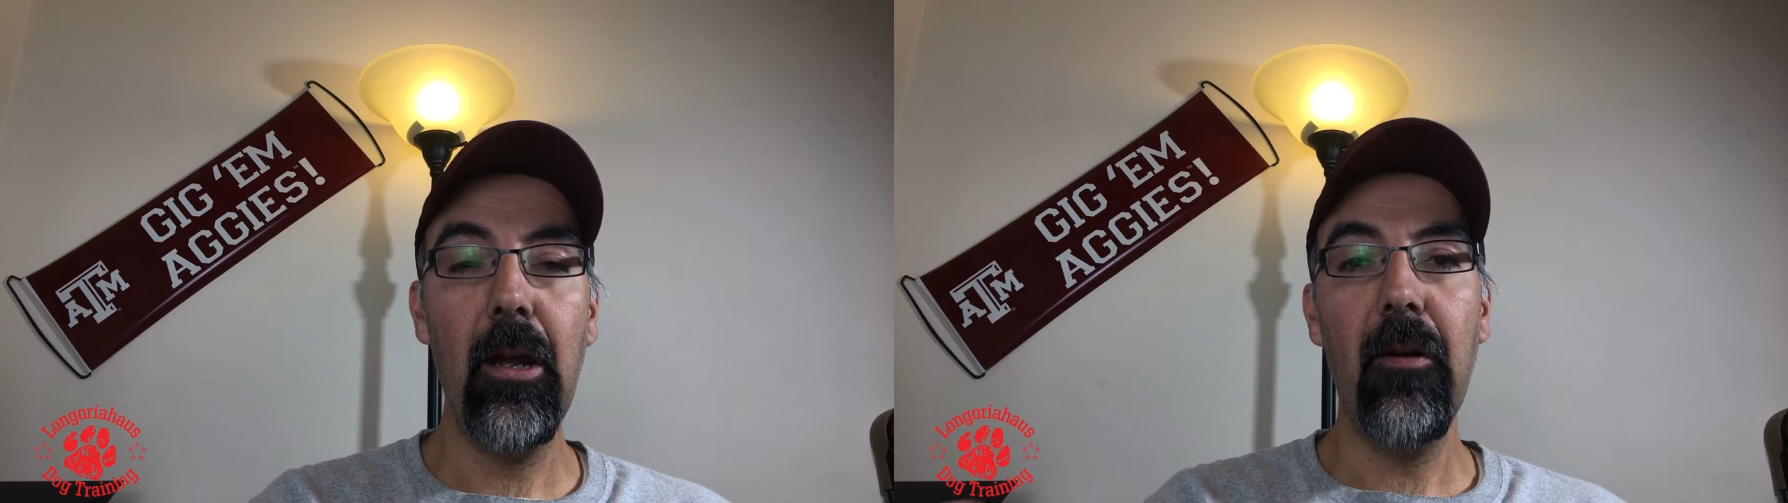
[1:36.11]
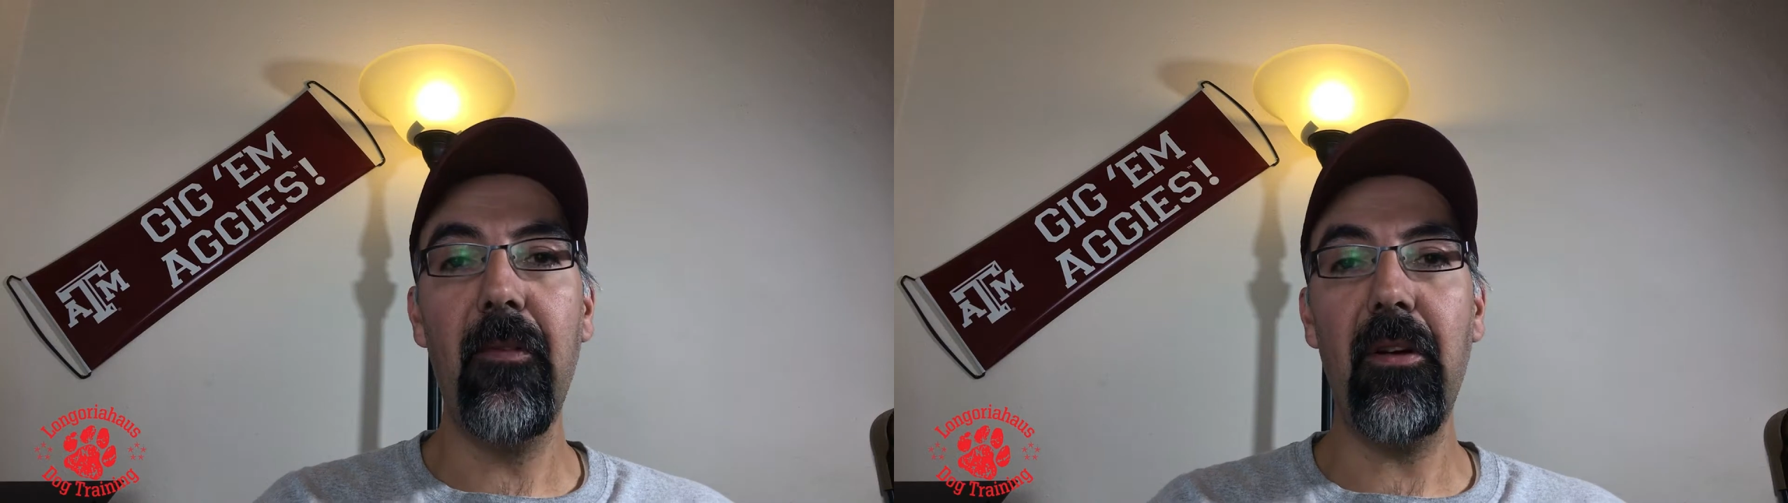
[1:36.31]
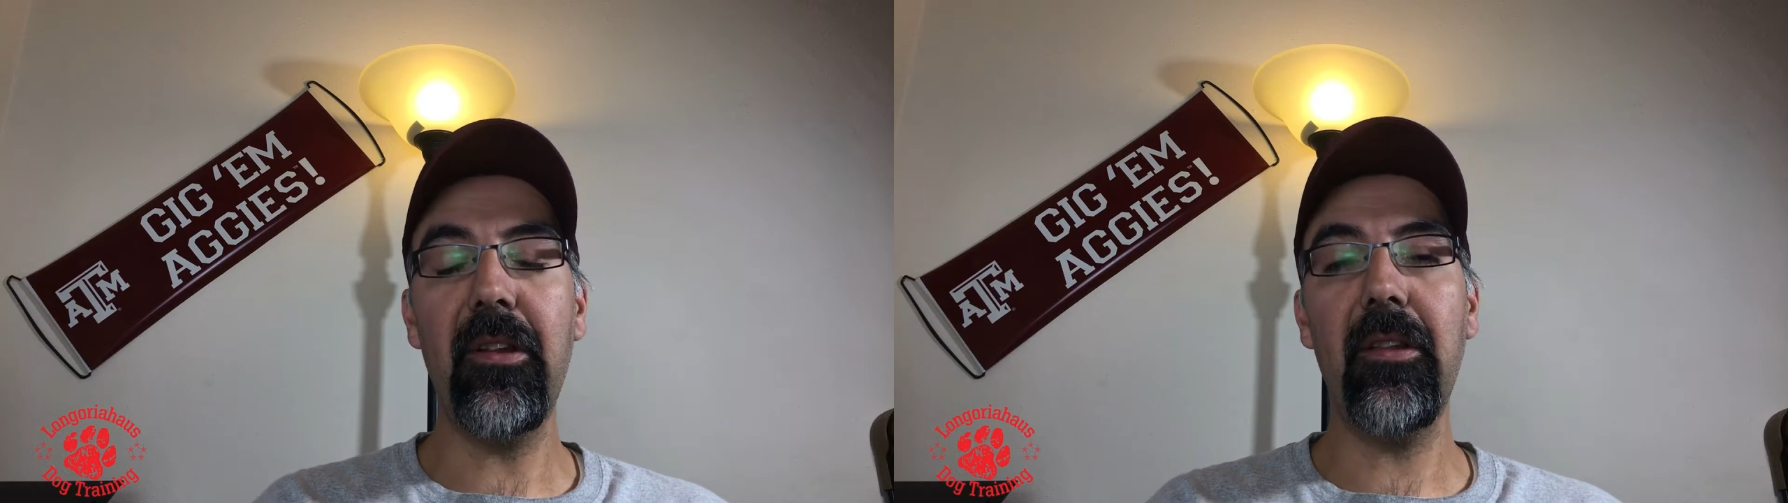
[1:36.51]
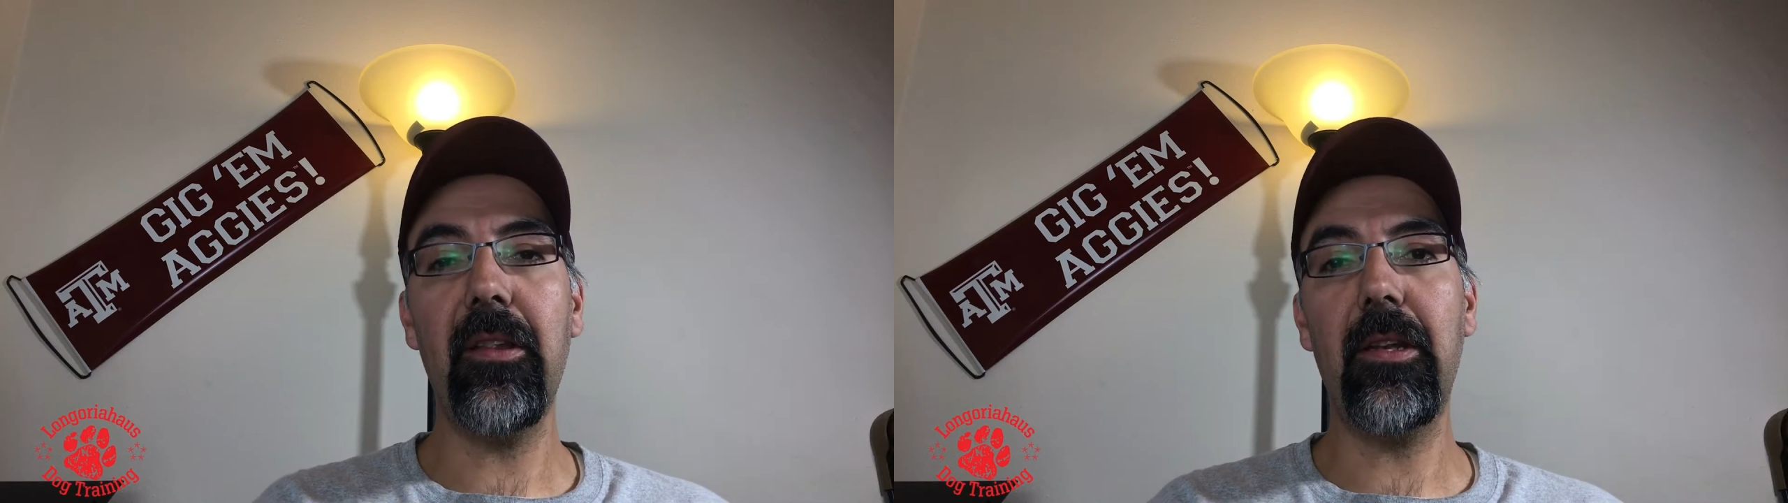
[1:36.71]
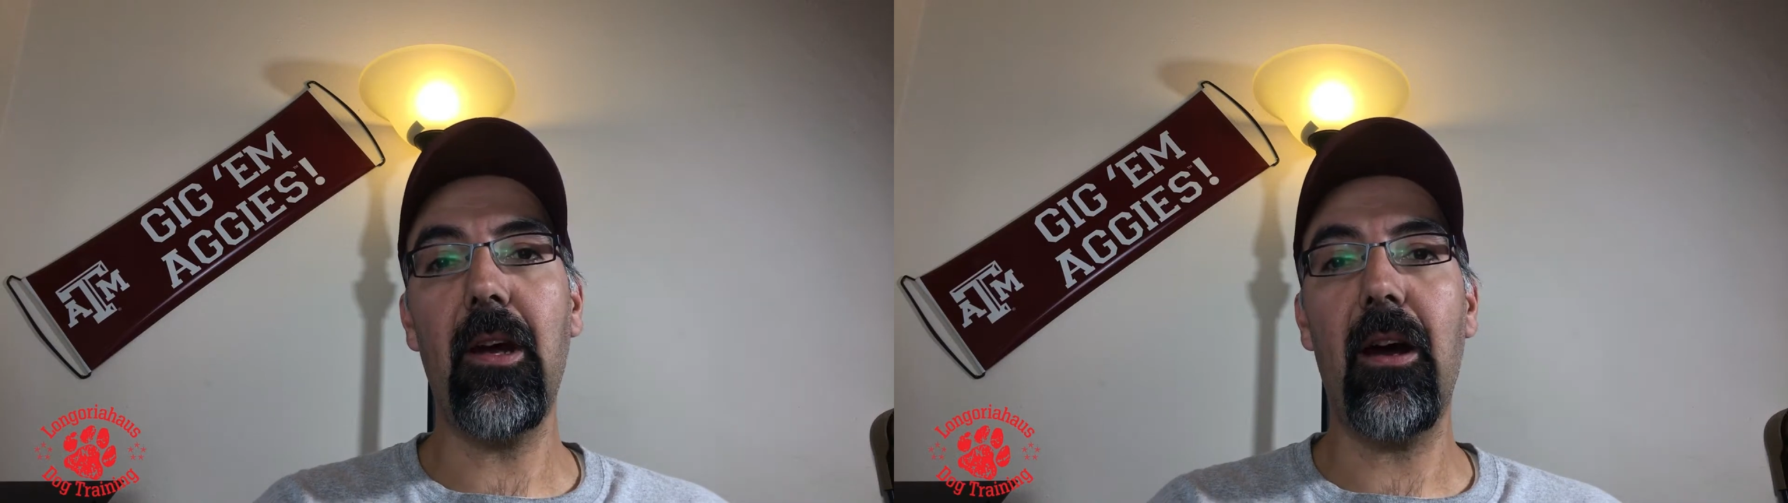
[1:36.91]
versus the
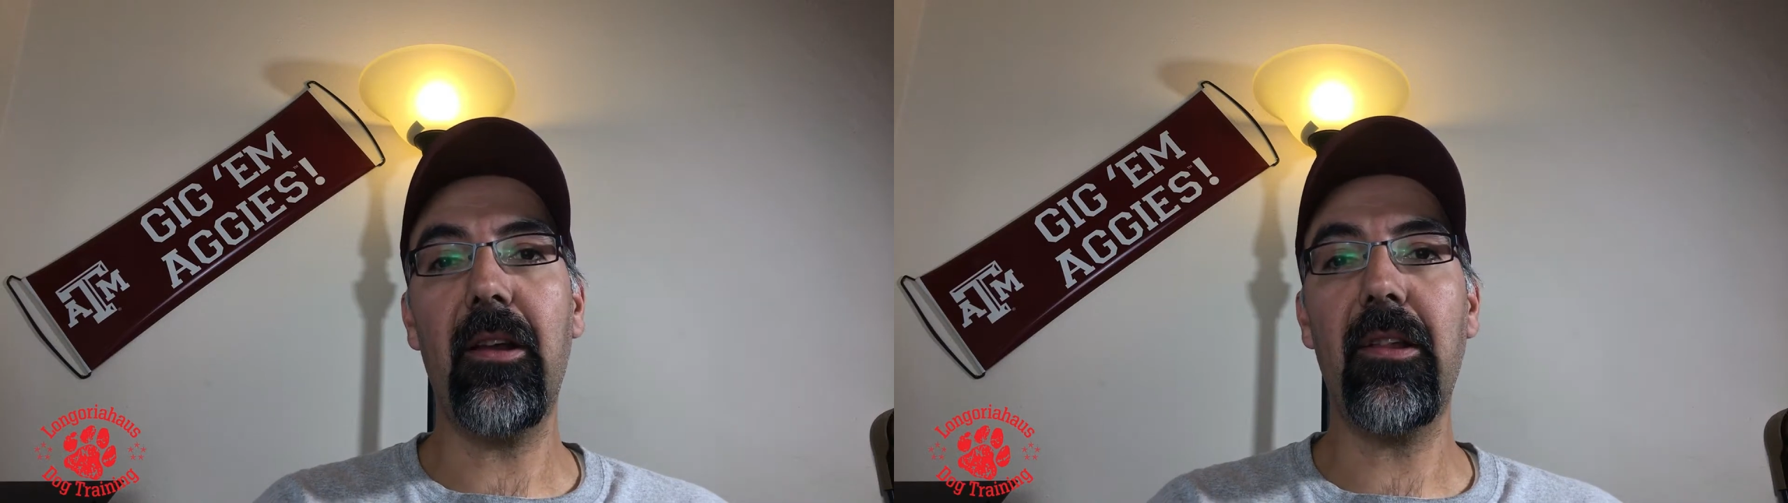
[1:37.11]
dog